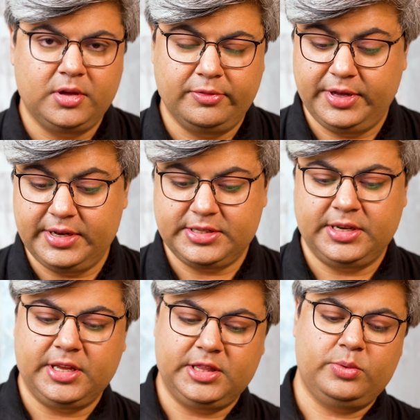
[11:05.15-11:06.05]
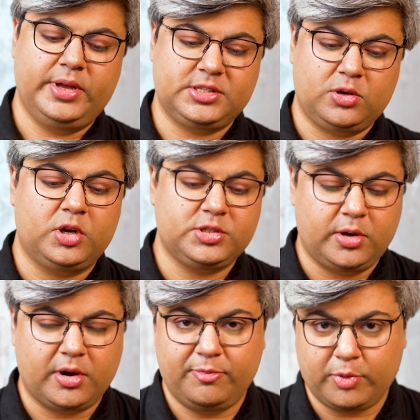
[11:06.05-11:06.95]
Venus and Ketu has caused a
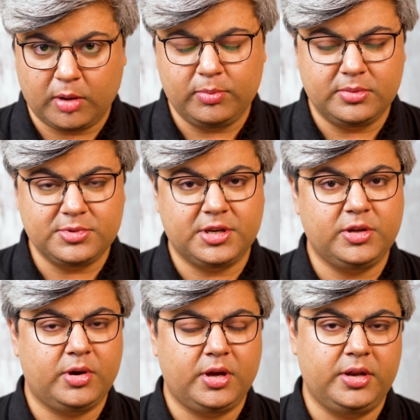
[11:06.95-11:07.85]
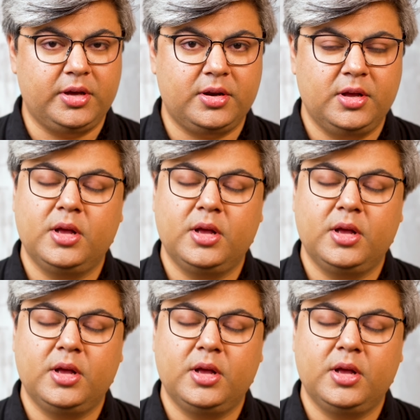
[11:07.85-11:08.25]
lot of problems in your career,